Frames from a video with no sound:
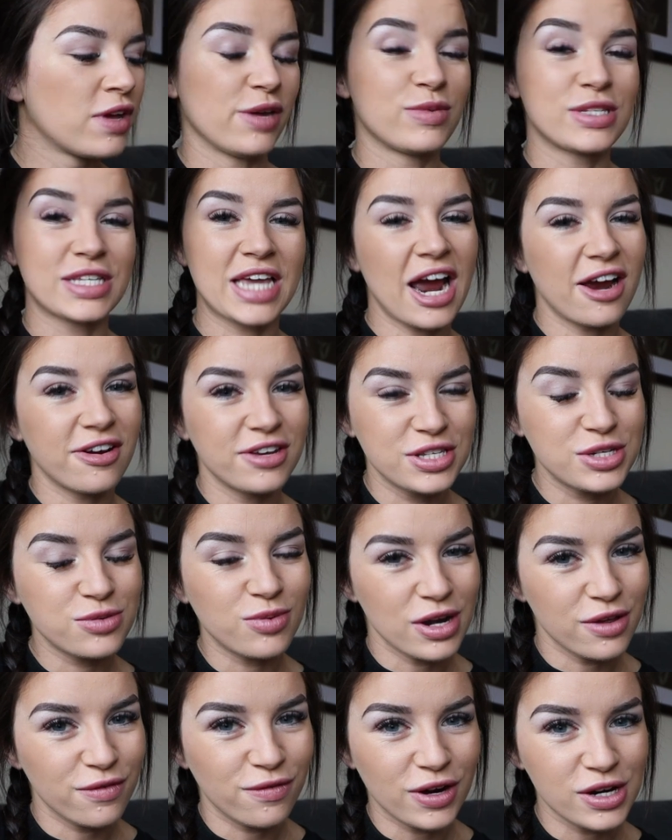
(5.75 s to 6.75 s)
It was Gary's
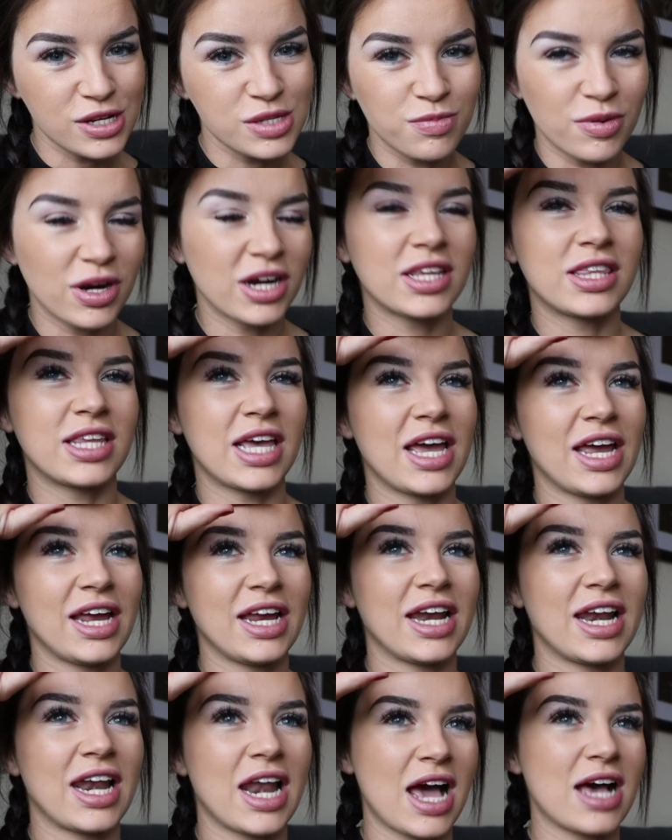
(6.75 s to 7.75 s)
21st
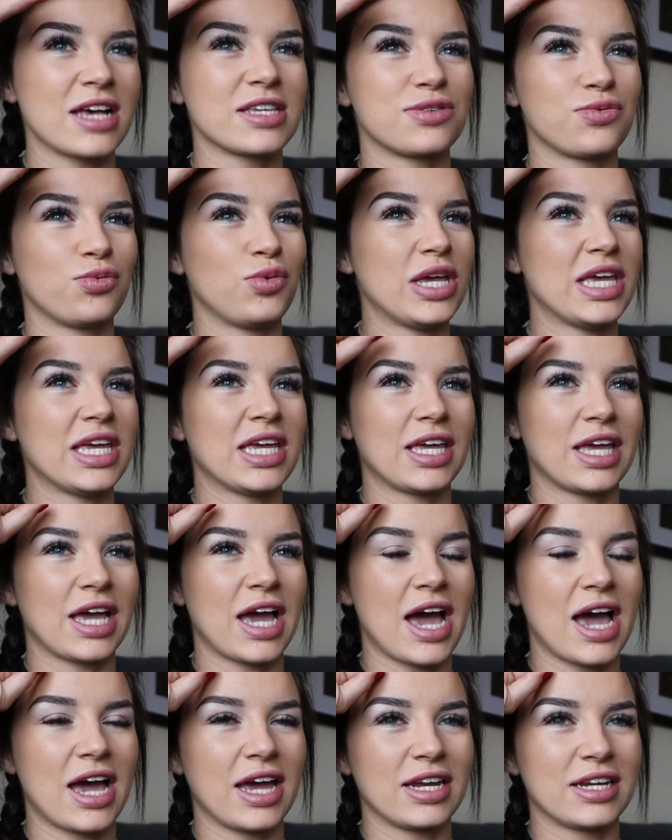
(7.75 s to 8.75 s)
birthday last week
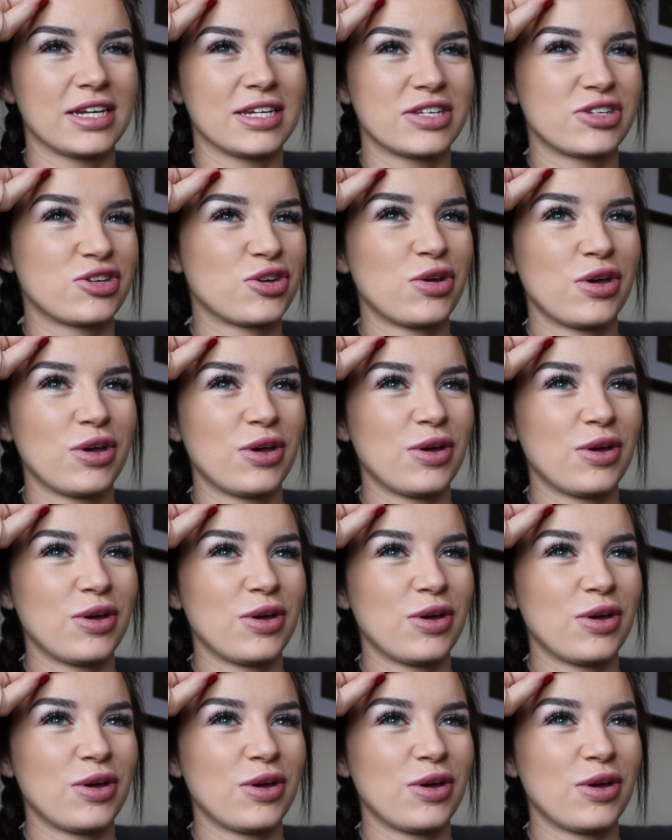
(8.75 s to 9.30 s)
and